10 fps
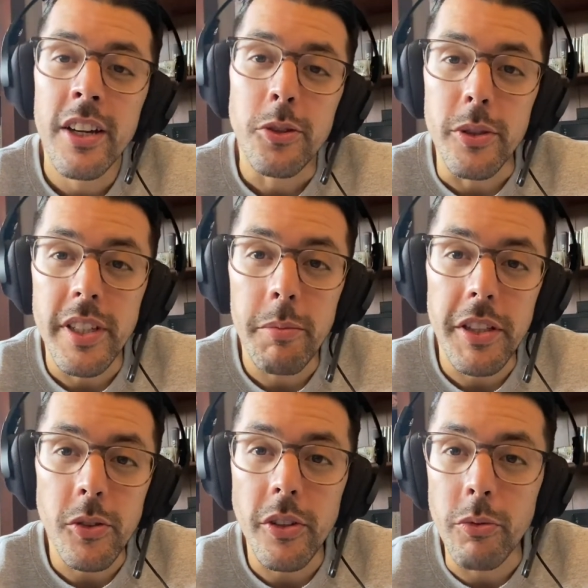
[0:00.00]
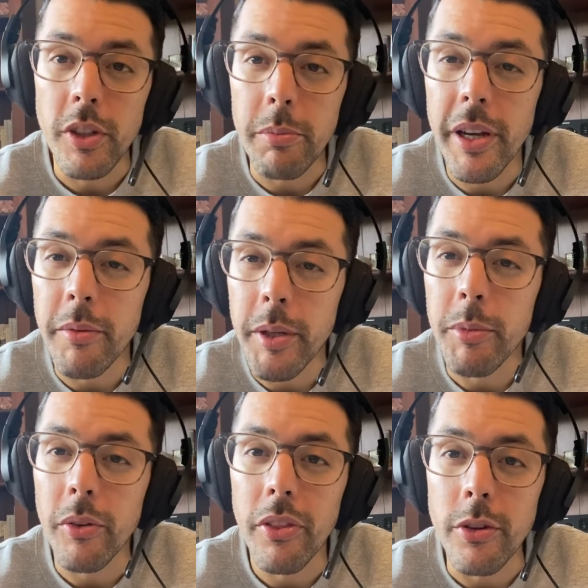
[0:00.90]
to a team that's only really paying me
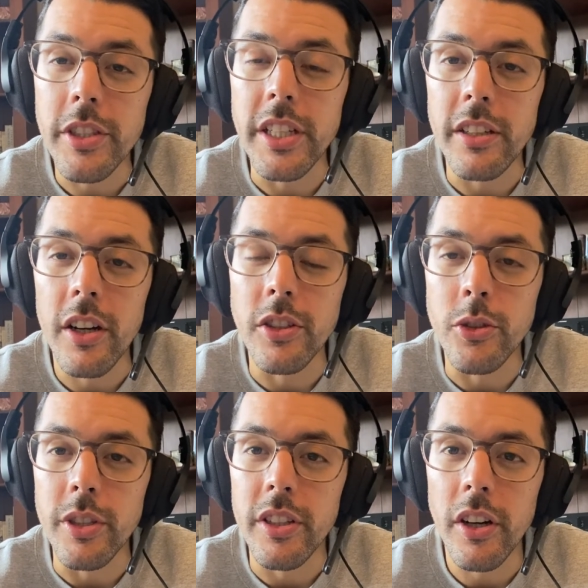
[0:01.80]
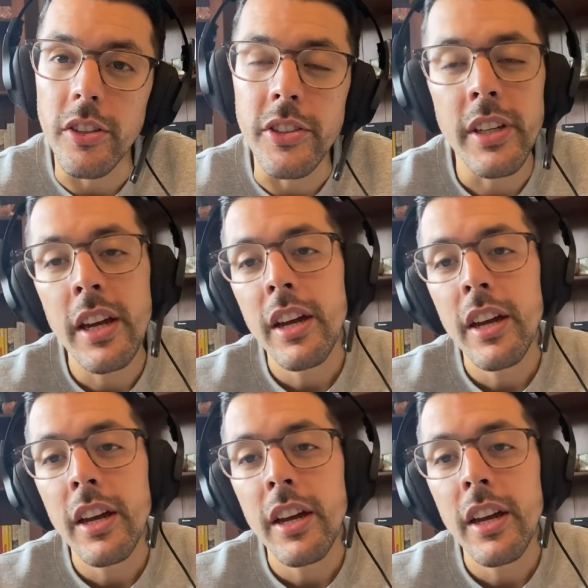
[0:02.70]
about $1,300?